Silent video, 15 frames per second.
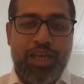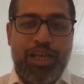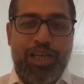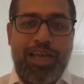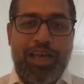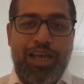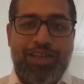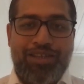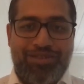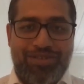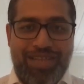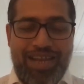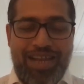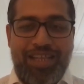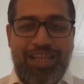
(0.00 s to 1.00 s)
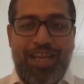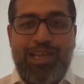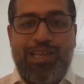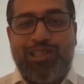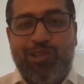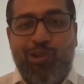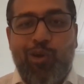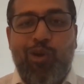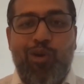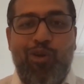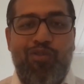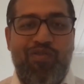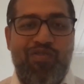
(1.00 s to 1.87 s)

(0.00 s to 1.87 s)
so that there is no